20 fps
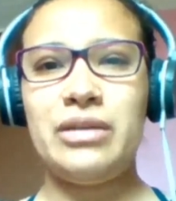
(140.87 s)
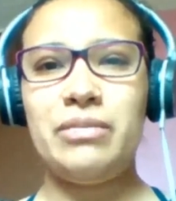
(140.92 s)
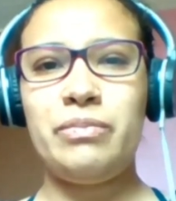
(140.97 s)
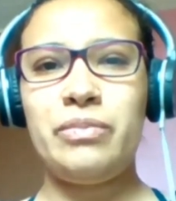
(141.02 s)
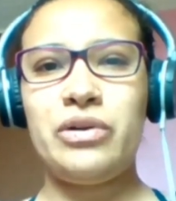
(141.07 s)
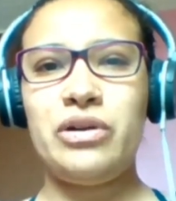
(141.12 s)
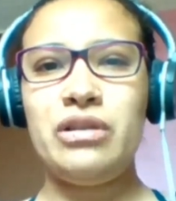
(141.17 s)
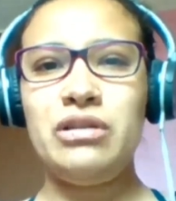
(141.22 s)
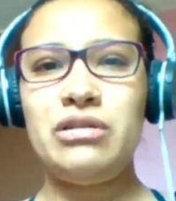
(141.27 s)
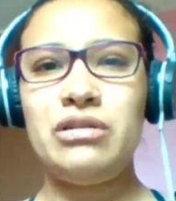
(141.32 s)

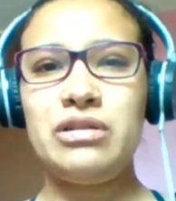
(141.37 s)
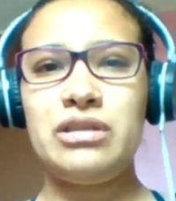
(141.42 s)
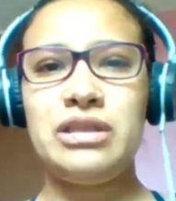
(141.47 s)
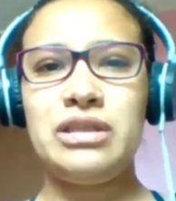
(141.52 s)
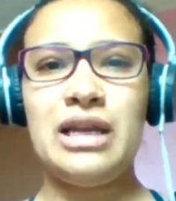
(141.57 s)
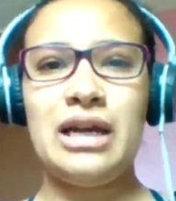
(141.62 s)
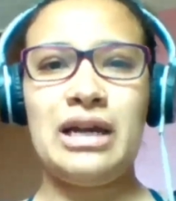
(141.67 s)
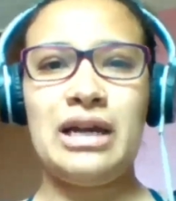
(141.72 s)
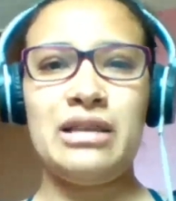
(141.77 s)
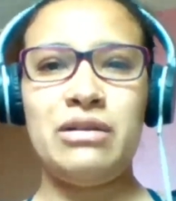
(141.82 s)
products
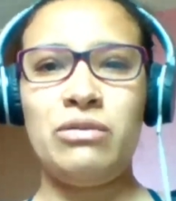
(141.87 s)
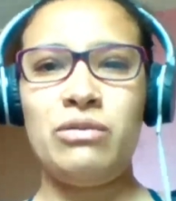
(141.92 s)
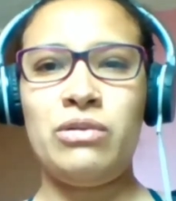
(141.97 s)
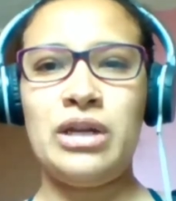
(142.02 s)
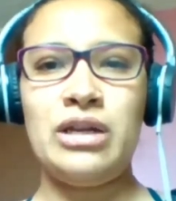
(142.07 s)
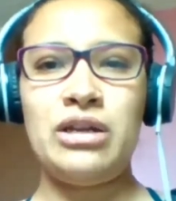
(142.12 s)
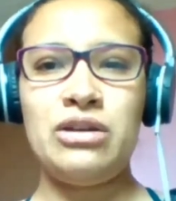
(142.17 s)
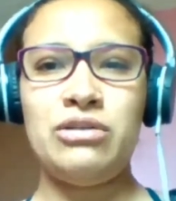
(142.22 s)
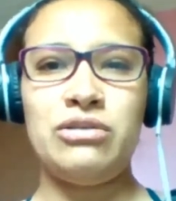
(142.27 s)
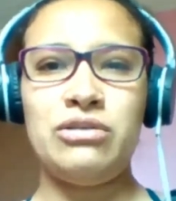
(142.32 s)
that we
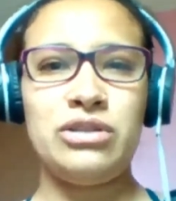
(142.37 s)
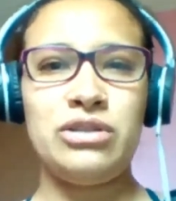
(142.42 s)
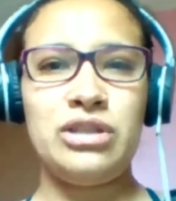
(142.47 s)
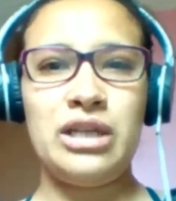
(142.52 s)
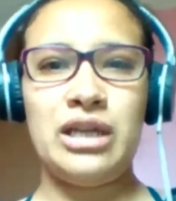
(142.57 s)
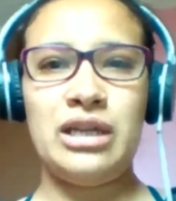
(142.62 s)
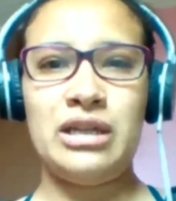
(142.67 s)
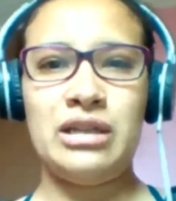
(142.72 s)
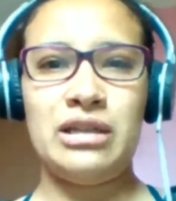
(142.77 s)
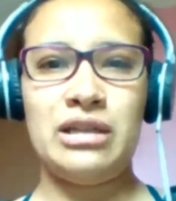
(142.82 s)
use
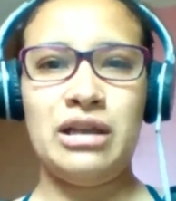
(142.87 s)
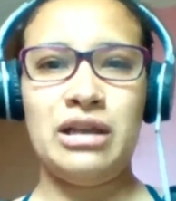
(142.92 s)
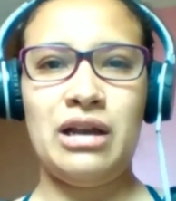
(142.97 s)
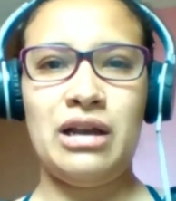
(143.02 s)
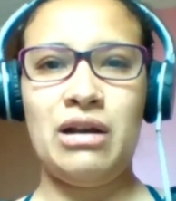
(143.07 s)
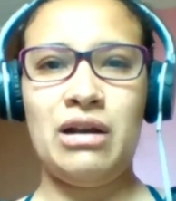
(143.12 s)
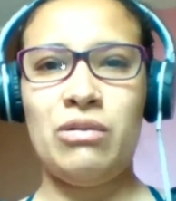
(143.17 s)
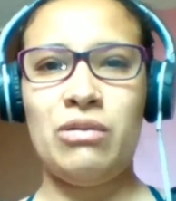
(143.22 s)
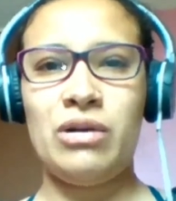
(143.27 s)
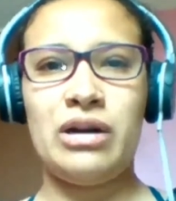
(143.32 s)
in
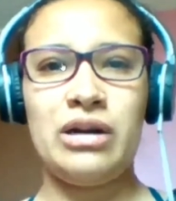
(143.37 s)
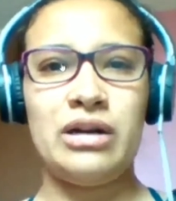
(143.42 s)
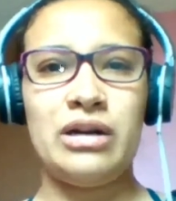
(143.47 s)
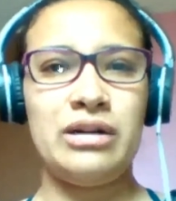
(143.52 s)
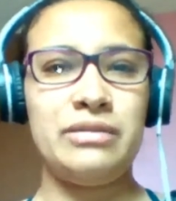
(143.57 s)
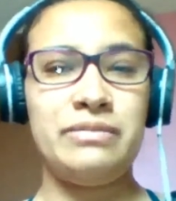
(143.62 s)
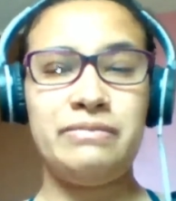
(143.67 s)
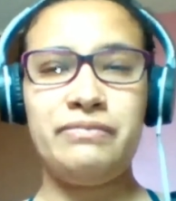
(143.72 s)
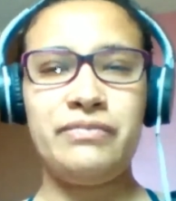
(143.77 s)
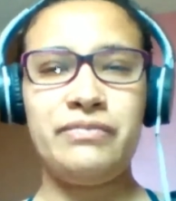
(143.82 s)

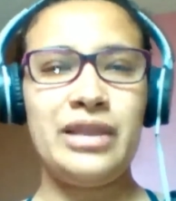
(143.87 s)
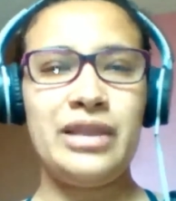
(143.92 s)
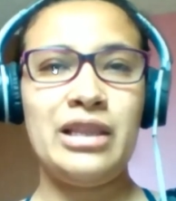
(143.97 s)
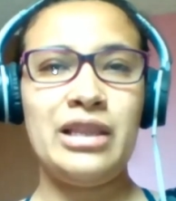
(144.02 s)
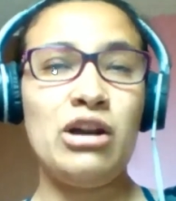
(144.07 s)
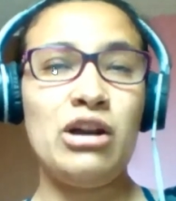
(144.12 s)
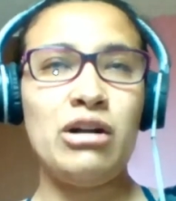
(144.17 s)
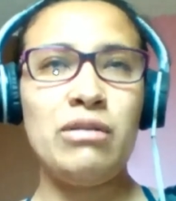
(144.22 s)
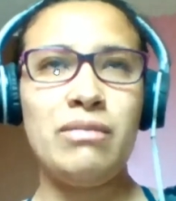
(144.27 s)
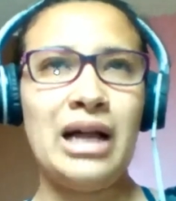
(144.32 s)
our
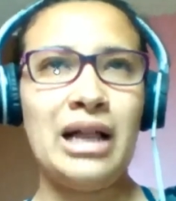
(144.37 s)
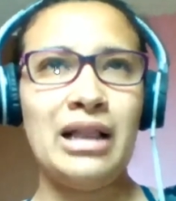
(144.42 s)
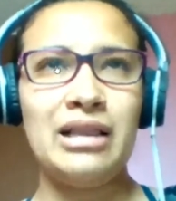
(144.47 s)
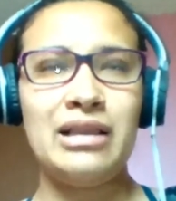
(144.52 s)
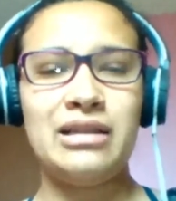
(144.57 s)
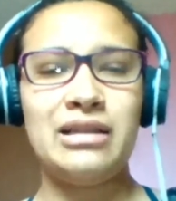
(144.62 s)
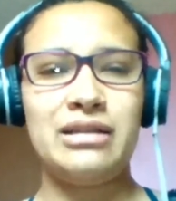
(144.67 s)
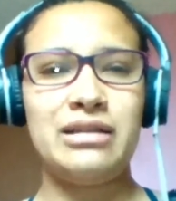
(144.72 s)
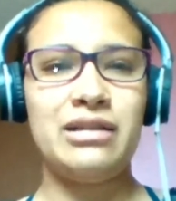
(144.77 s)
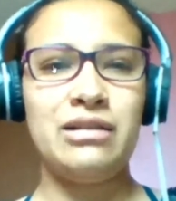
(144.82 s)

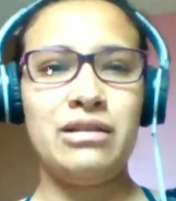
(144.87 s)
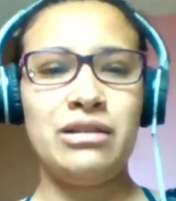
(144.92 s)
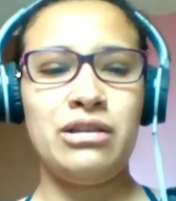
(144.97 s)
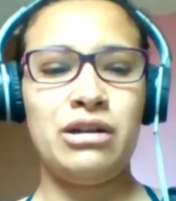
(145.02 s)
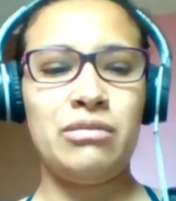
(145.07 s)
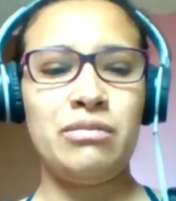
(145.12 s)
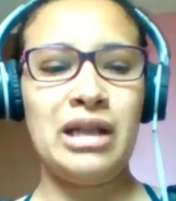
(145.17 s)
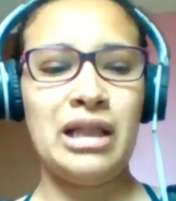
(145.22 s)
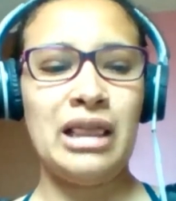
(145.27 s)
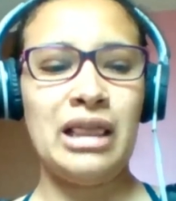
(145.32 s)
normal
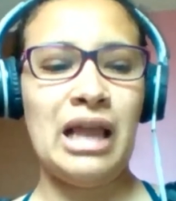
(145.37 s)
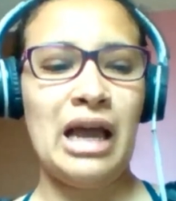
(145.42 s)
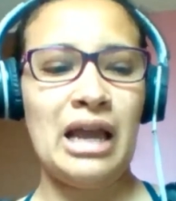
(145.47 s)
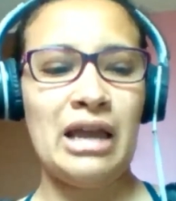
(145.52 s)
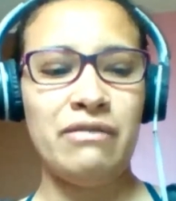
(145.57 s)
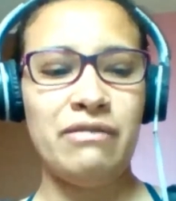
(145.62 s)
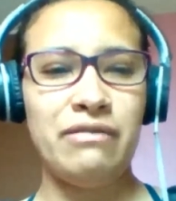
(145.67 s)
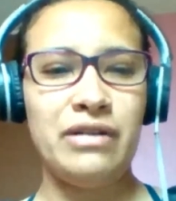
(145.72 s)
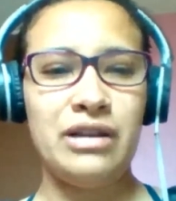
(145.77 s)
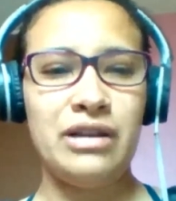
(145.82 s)

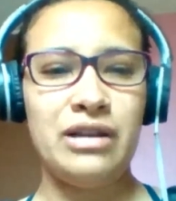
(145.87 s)
life,